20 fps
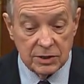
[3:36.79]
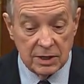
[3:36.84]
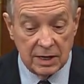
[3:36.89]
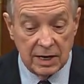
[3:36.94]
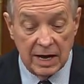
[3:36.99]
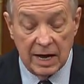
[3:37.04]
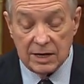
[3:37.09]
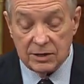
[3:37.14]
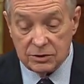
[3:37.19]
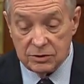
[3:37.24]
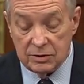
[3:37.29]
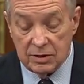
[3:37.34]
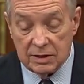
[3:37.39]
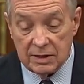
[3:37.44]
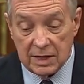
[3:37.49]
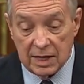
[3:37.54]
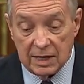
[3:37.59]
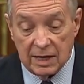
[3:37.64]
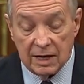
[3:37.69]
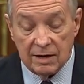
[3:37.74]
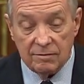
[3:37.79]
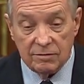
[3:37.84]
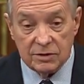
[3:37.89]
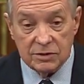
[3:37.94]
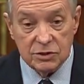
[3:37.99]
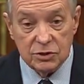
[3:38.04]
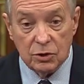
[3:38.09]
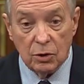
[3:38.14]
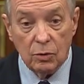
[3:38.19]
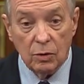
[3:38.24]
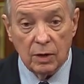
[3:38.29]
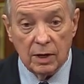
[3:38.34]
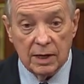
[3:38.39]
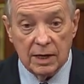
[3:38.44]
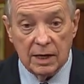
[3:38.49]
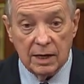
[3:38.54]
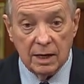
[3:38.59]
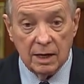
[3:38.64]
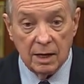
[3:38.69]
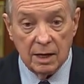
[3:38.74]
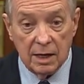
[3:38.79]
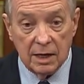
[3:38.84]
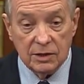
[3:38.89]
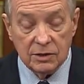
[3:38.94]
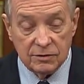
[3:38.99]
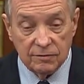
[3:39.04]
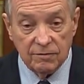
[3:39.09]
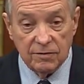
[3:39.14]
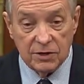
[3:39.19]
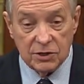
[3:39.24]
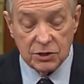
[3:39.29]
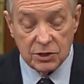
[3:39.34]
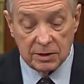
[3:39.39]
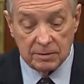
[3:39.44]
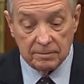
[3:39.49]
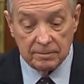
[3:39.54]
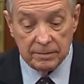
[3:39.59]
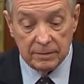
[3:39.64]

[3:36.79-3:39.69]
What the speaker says: And the answer that they give is totally insufficient.